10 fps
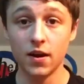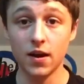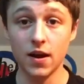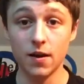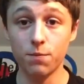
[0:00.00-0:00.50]

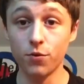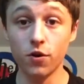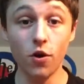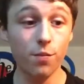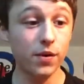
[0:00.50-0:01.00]
But
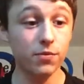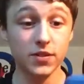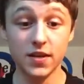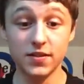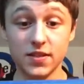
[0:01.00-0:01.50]
a lot of people
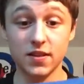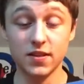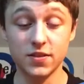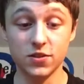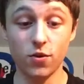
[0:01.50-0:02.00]
tend to say that
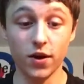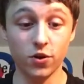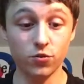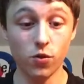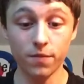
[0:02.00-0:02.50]
this is quite a
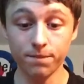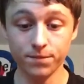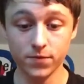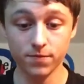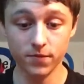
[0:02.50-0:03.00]
good one,
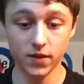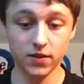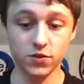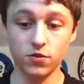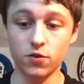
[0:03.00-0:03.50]

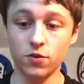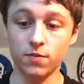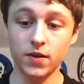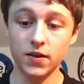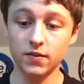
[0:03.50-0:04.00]
so
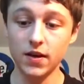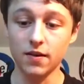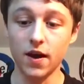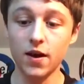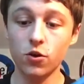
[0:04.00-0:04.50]
yeah,
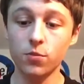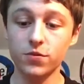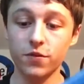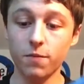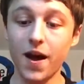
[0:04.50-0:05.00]
high
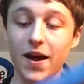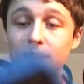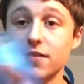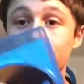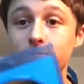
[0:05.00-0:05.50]
hopes for The Pact.